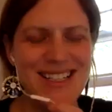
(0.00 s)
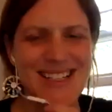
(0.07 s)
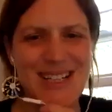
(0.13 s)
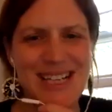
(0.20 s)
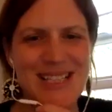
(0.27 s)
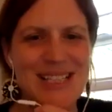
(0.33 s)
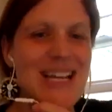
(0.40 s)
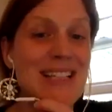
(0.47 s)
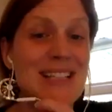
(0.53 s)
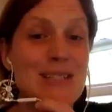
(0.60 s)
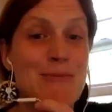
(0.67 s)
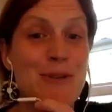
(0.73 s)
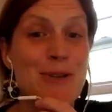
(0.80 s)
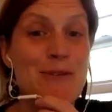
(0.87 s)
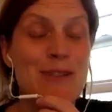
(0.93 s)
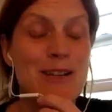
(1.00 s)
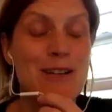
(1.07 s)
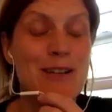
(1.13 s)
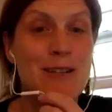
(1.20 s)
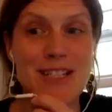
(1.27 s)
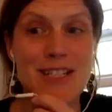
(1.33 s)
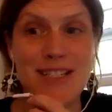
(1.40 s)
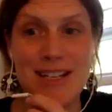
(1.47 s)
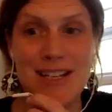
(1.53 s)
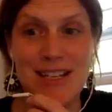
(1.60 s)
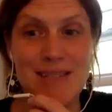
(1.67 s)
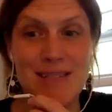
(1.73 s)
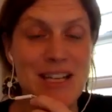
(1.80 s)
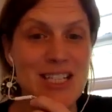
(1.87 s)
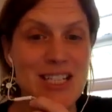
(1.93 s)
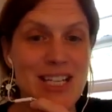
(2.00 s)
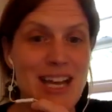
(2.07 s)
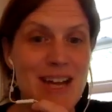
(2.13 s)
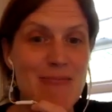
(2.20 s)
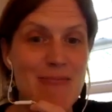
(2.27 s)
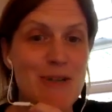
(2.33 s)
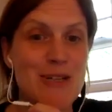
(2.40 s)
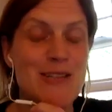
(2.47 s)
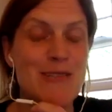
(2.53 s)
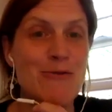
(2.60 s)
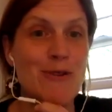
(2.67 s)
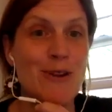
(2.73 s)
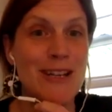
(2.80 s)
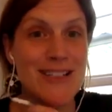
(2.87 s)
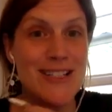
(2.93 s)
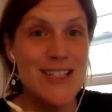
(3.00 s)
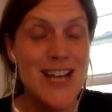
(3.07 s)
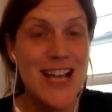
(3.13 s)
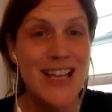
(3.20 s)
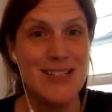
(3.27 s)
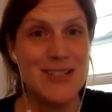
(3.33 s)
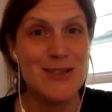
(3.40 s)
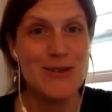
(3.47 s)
It's actually one of the questions here in my chat. What is the 4 Leaders Challenge?